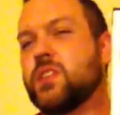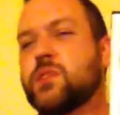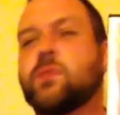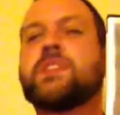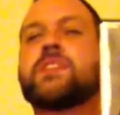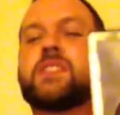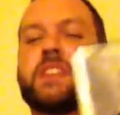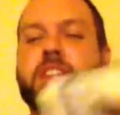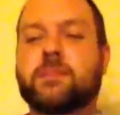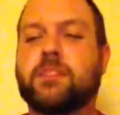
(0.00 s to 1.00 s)
There's one
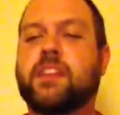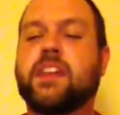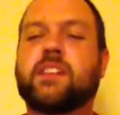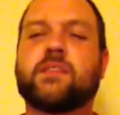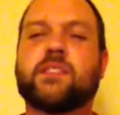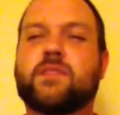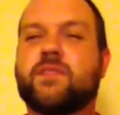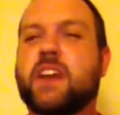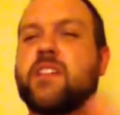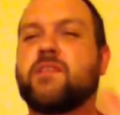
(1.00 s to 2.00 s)
scene in particular that's
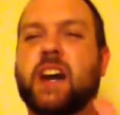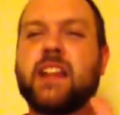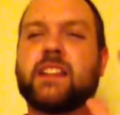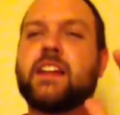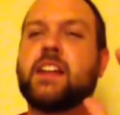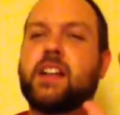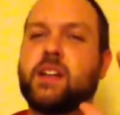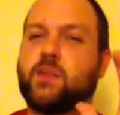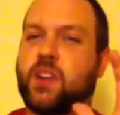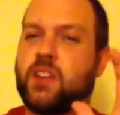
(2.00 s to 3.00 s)
very violent
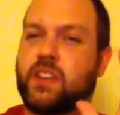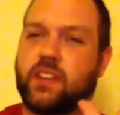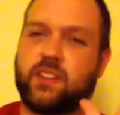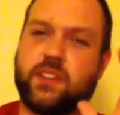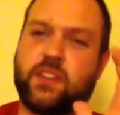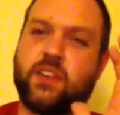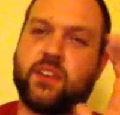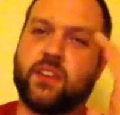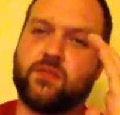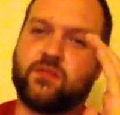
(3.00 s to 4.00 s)
where the claw
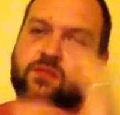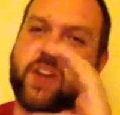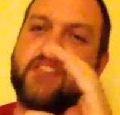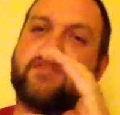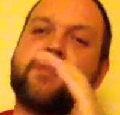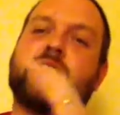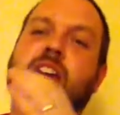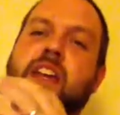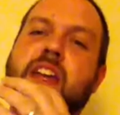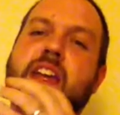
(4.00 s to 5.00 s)
goes right through the
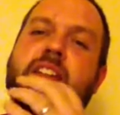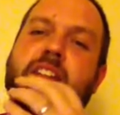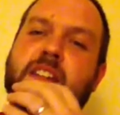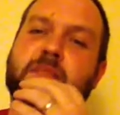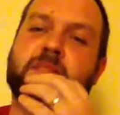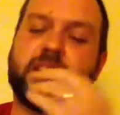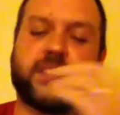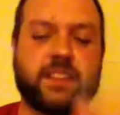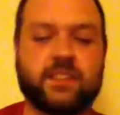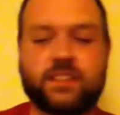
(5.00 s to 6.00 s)
hand and it comes out
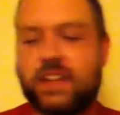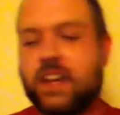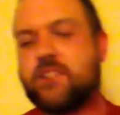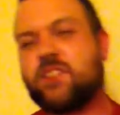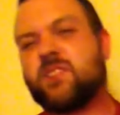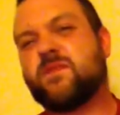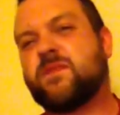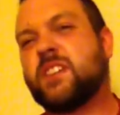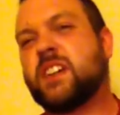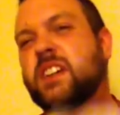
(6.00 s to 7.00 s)
the other side. Just
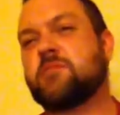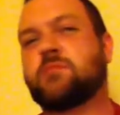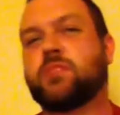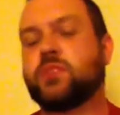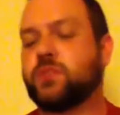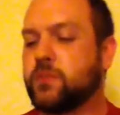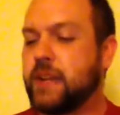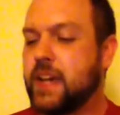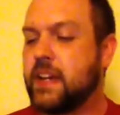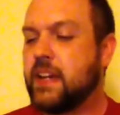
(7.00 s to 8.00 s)
fucking brutal,
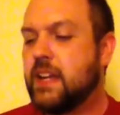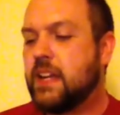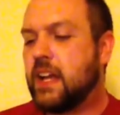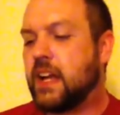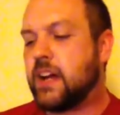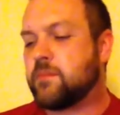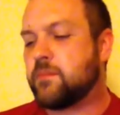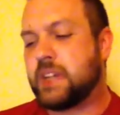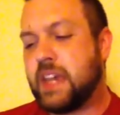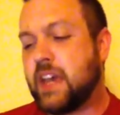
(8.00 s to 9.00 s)
man.
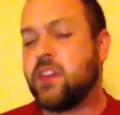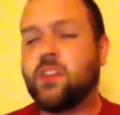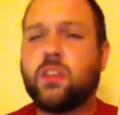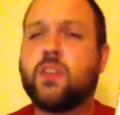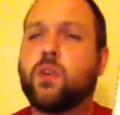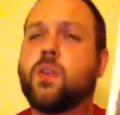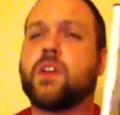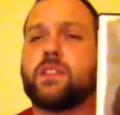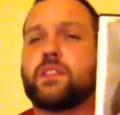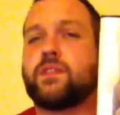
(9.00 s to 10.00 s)
But yeah, good gore
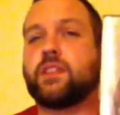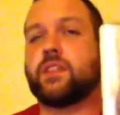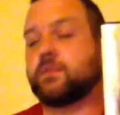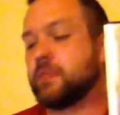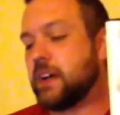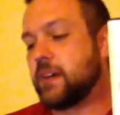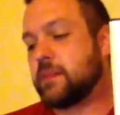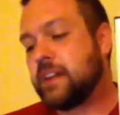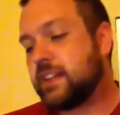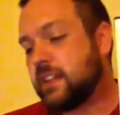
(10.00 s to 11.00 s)
in this film.
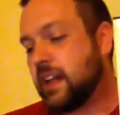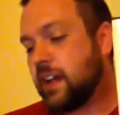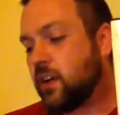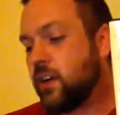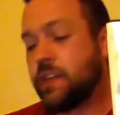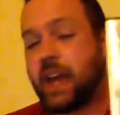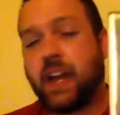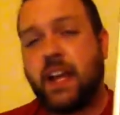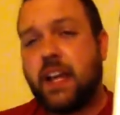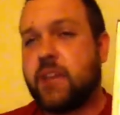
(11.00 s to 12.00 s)
I did like all
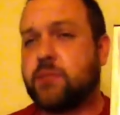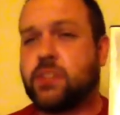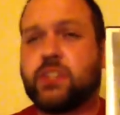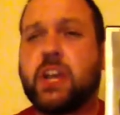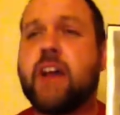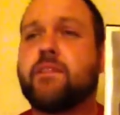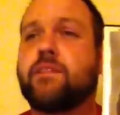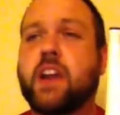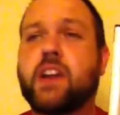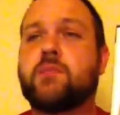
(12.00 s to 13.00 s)
that. It was shot
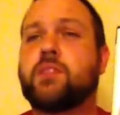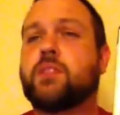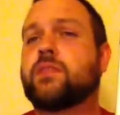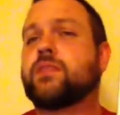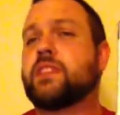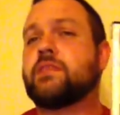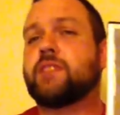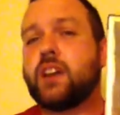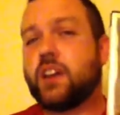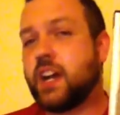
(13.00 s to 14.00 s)
very beautifully,
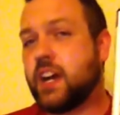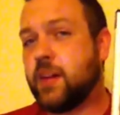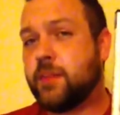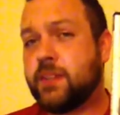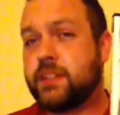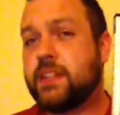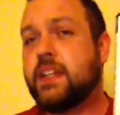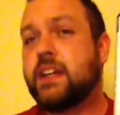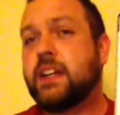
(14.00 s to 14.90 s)
very competently.